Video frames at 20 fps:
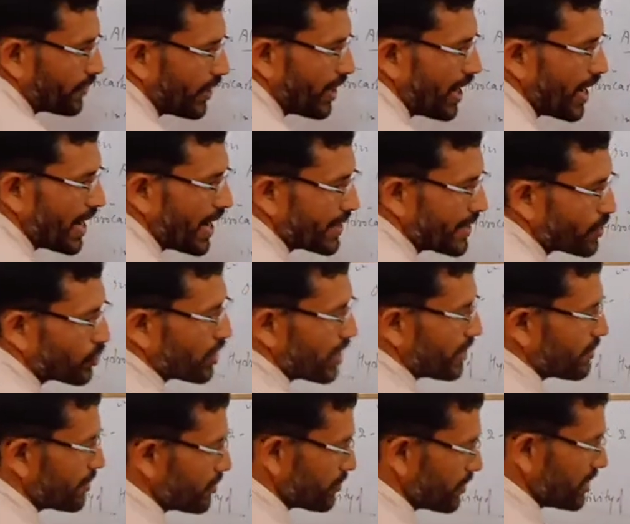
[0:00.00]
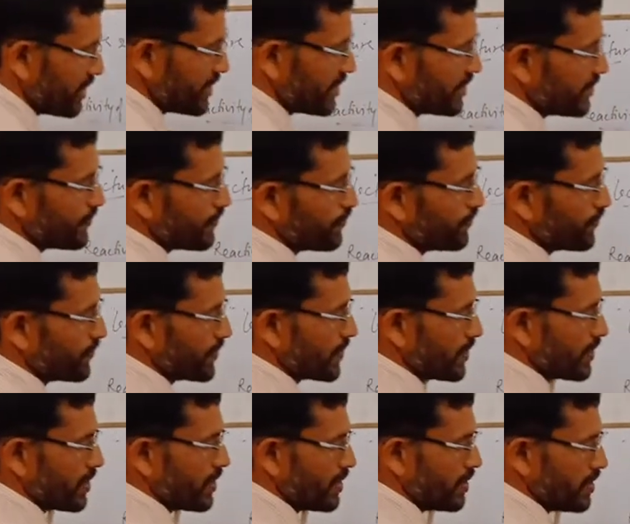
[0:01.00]
hydrocarbon only.
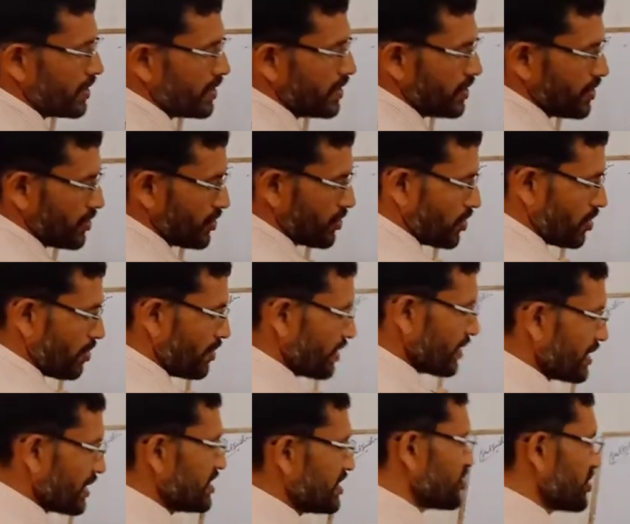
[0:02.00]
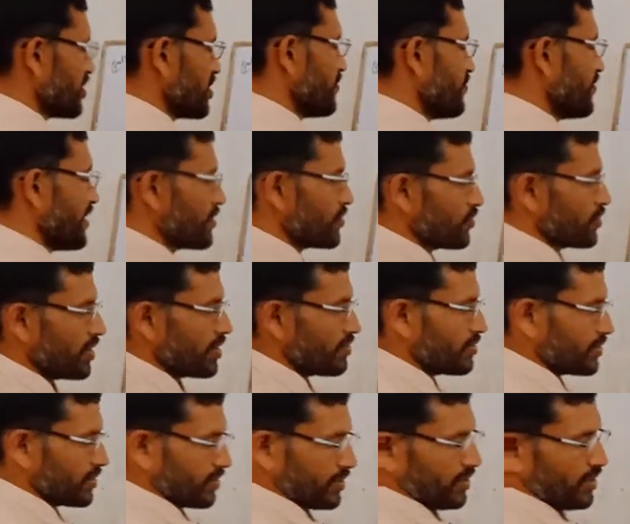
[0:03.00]
Nomenclature of hydrocarbon.
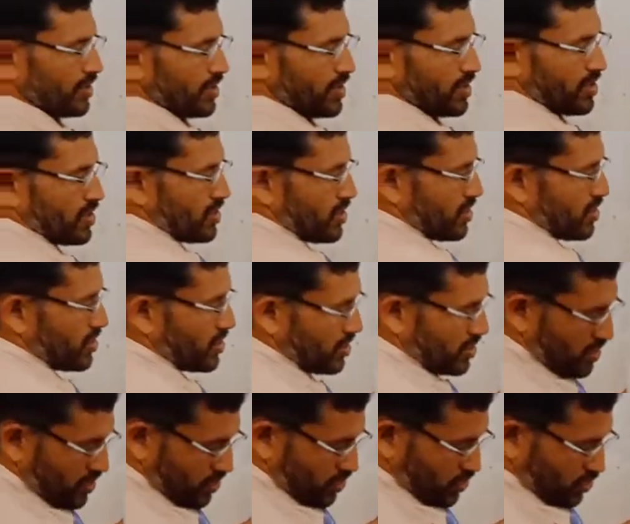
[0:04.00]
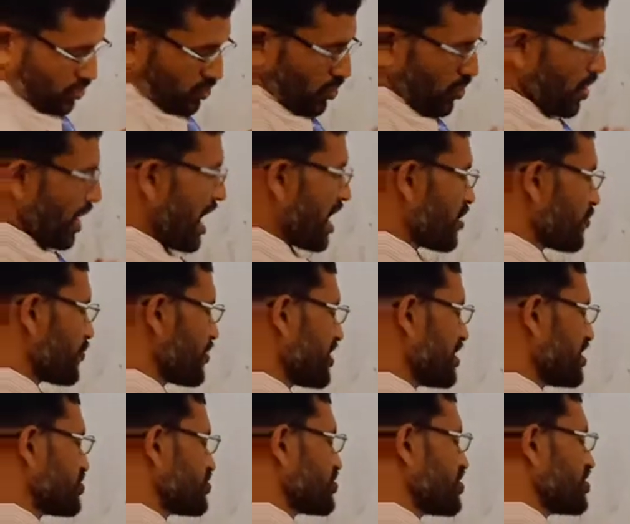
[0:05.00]
So
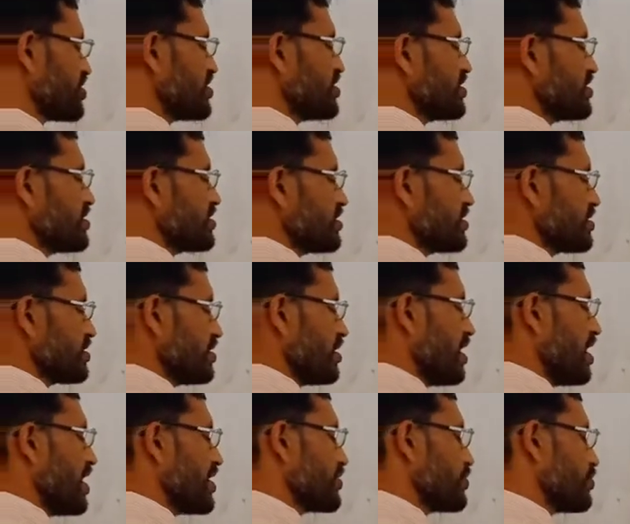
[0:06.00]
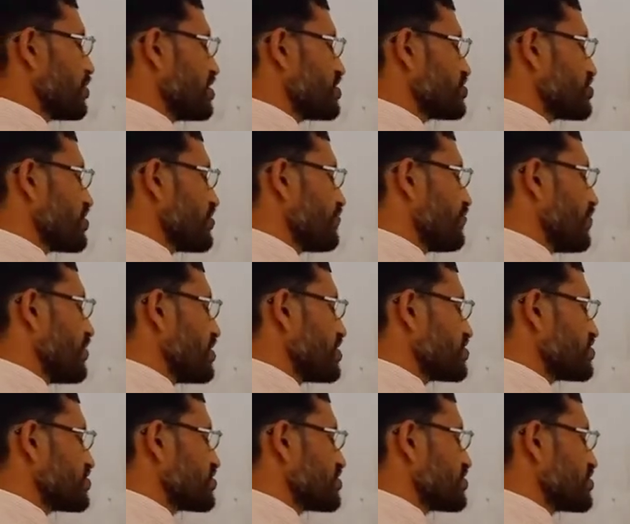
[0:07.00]
IPSC, or you can say
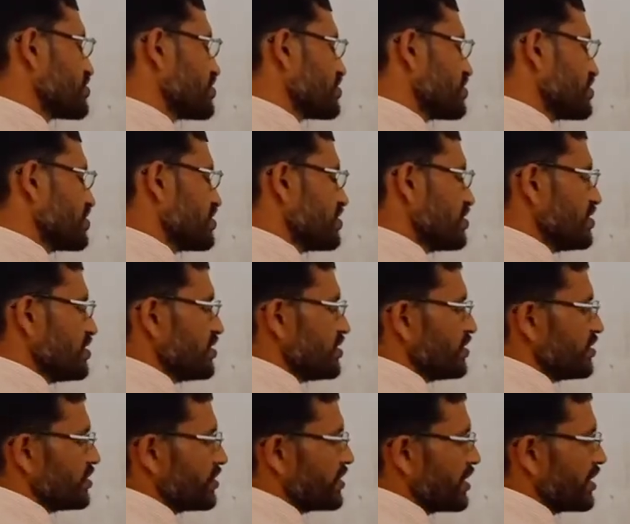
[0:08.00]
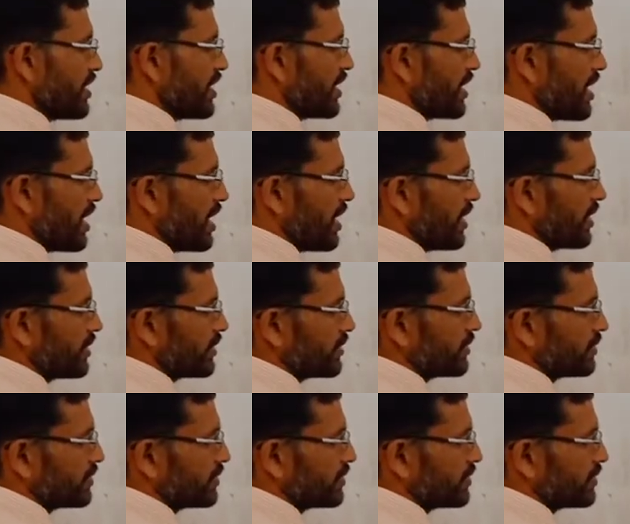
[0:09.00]
first, there are